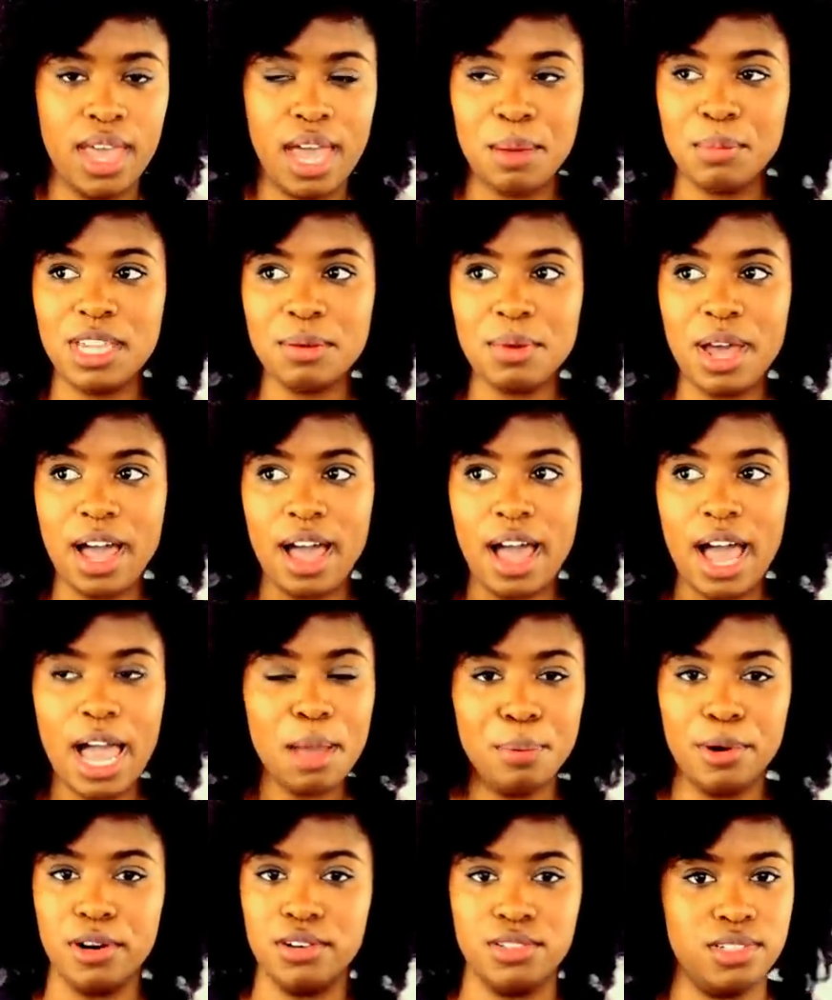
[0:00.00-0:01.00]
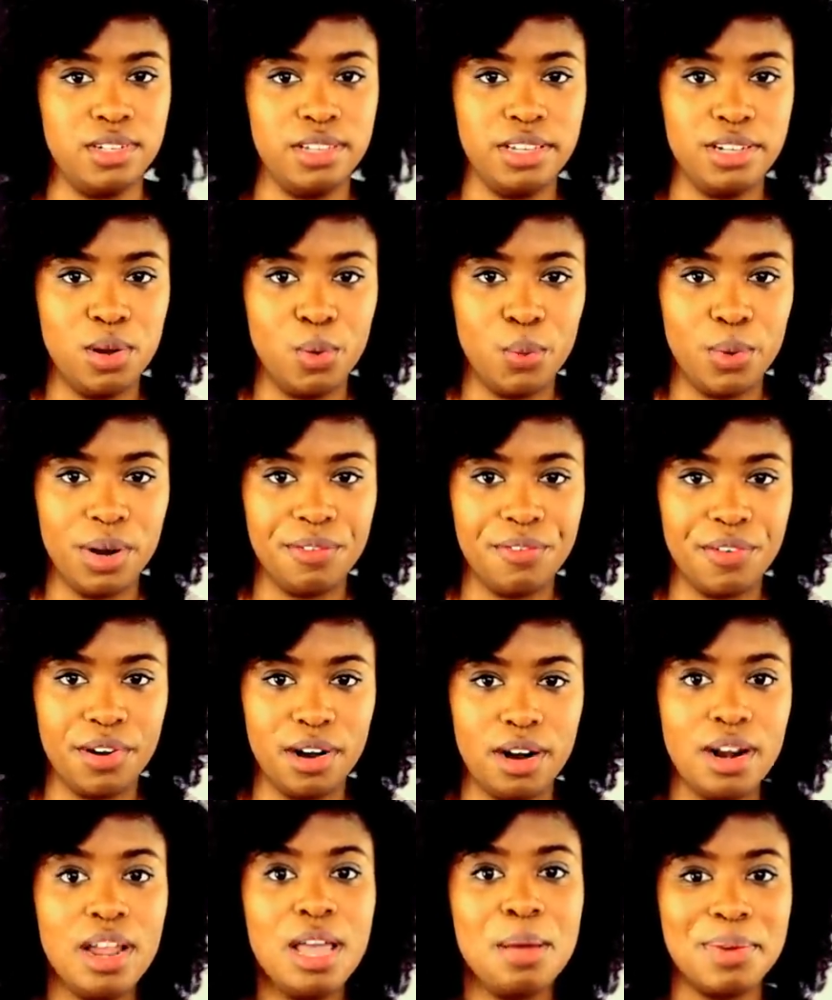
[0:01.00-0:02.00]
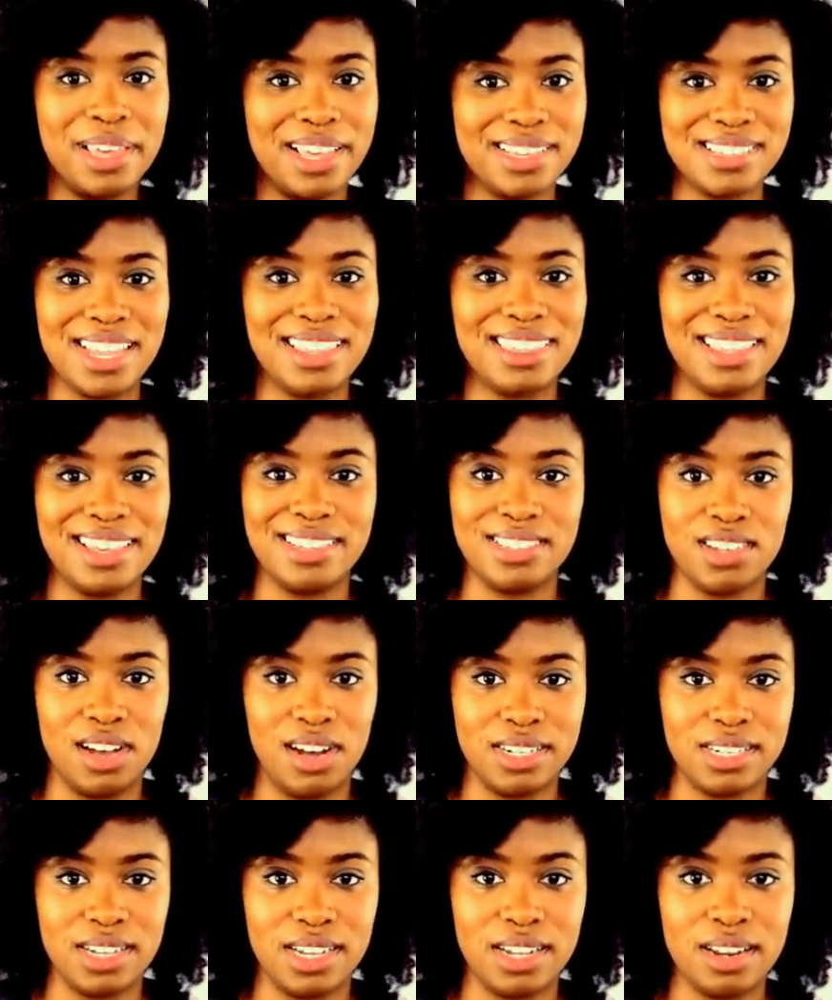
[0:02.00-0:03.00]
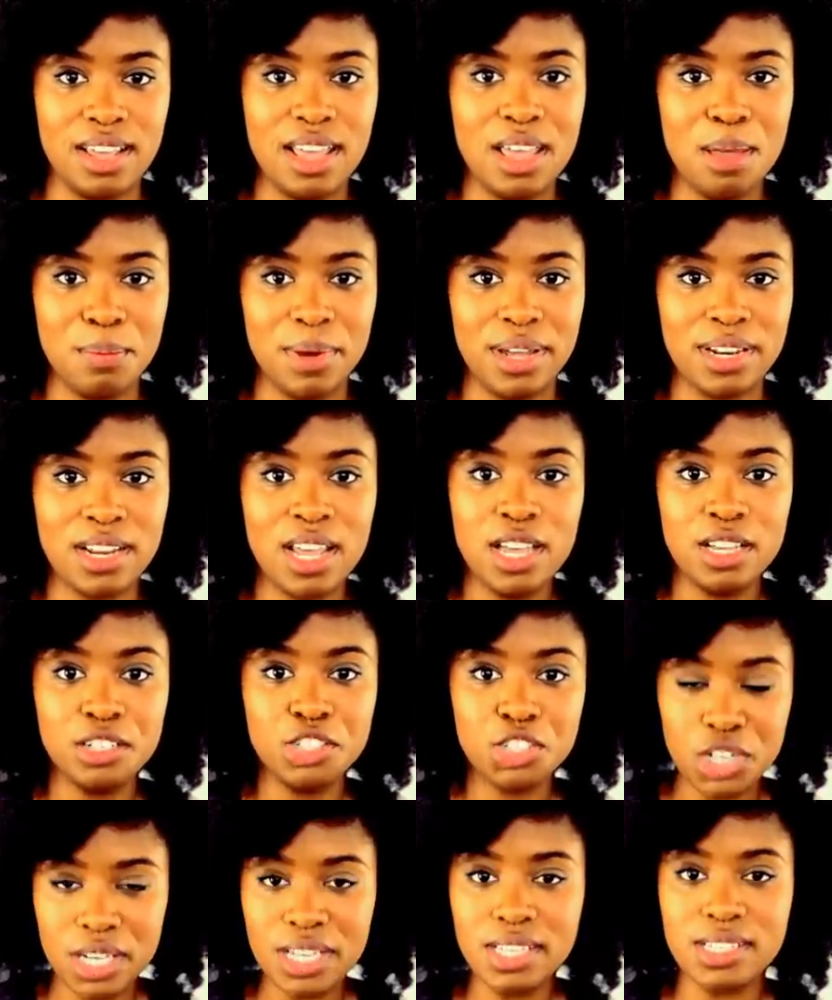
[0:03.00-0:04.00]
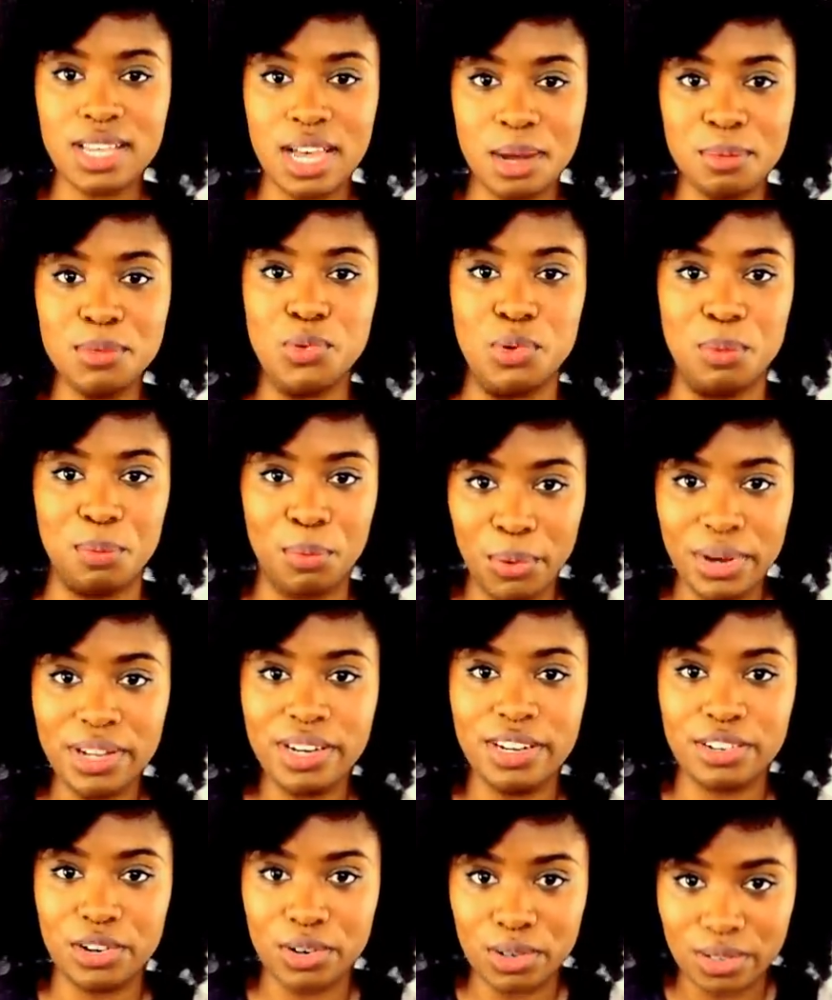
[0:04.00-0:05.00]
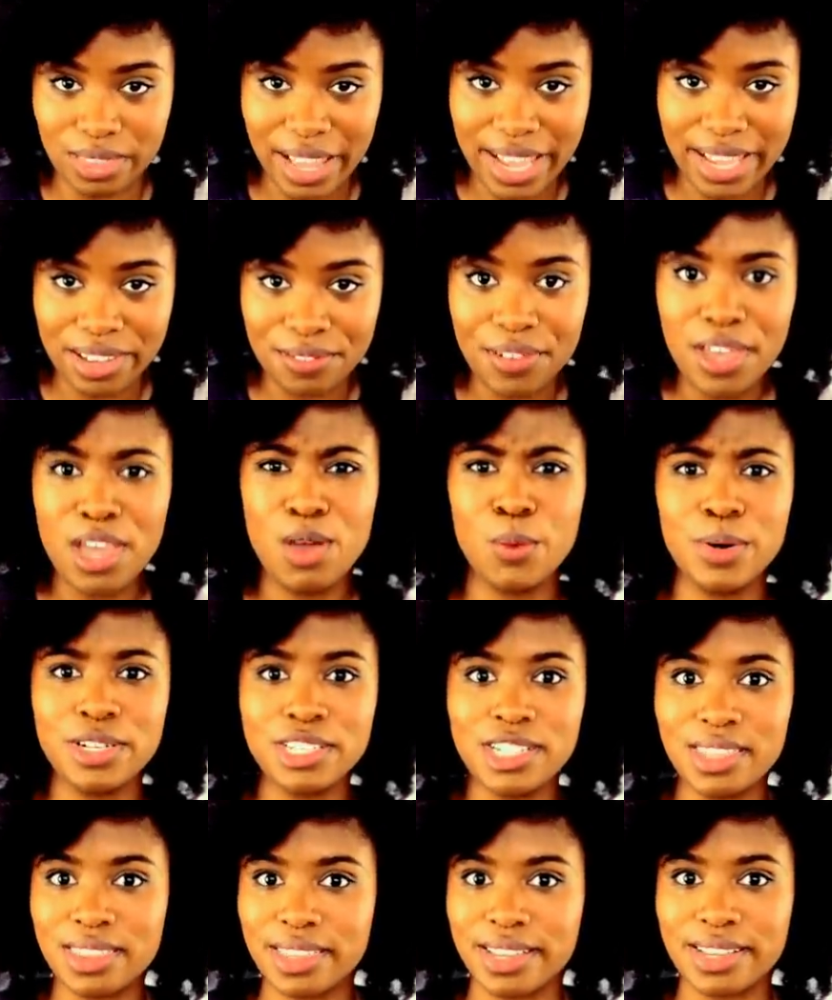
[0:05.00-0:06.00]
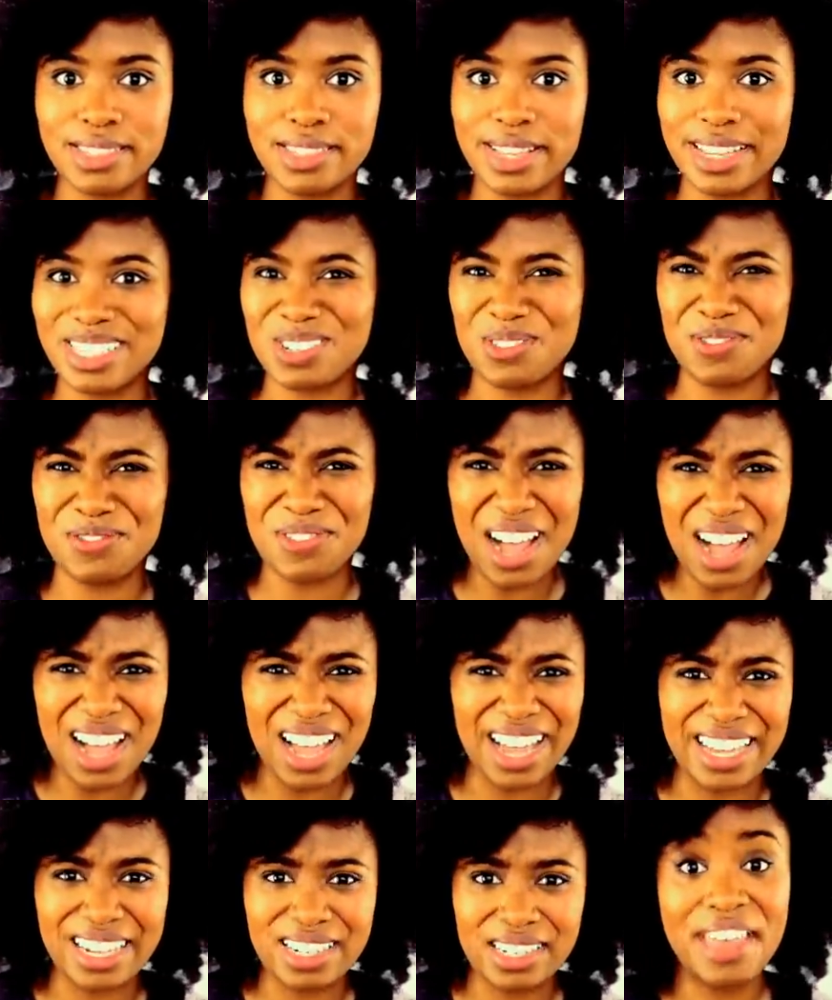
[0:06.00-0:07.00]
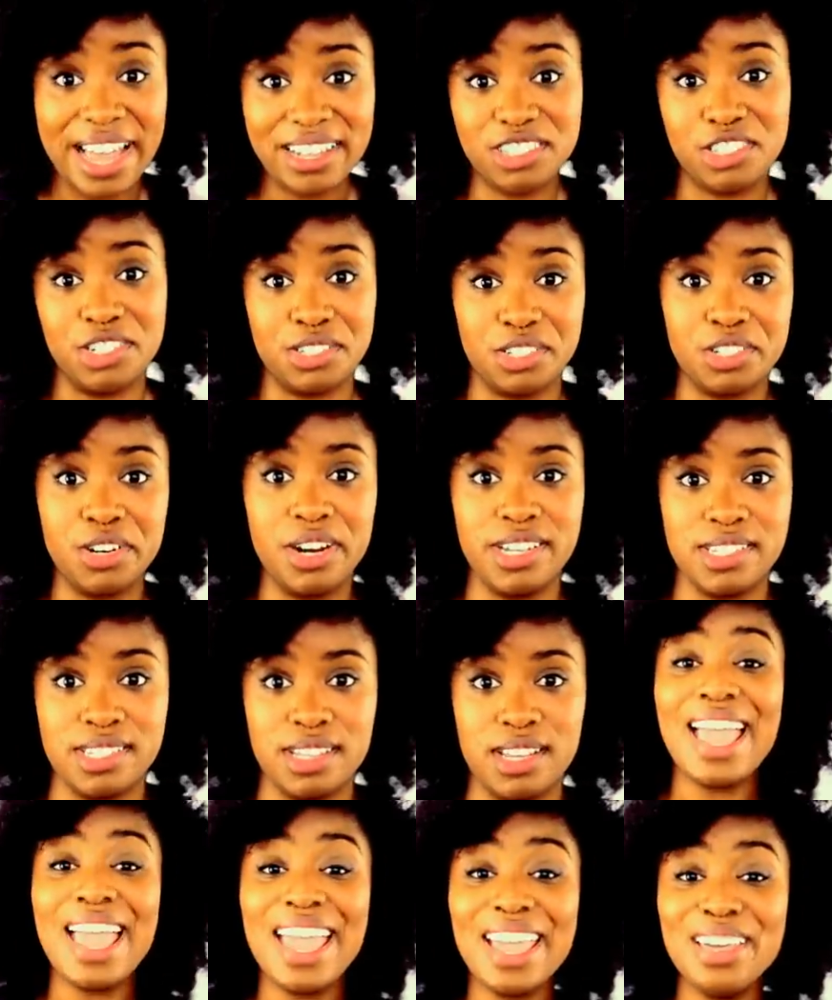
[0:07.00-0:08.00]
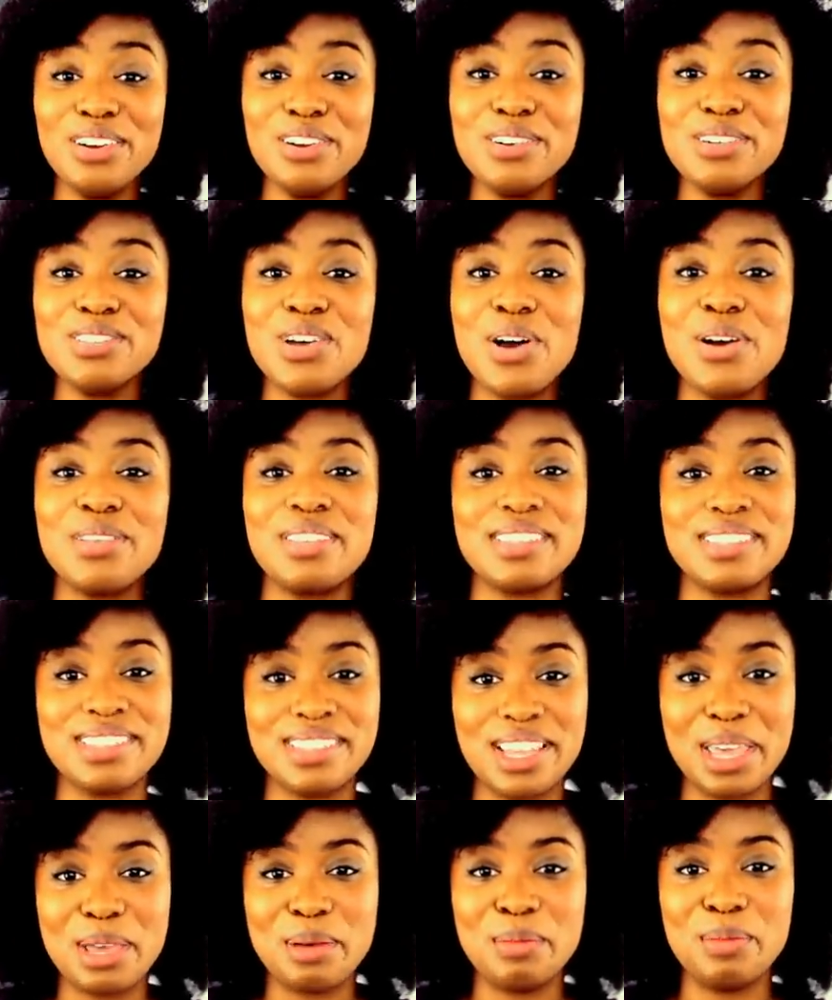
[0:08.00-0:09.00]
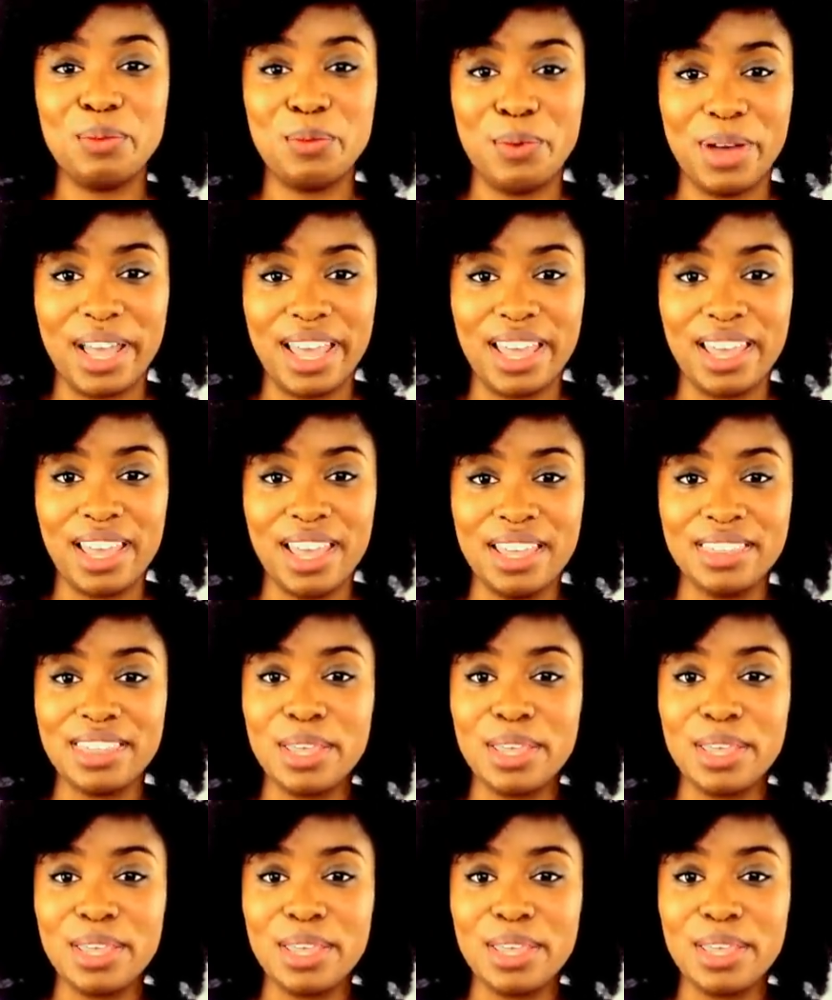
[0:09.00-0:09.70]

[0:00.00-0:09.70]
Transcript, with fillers: I mean, I personally don't wear fur because I think it's haunted, but she's come to a point in her life where she thinks that's fine. That shit's crazy. Haters are the same way.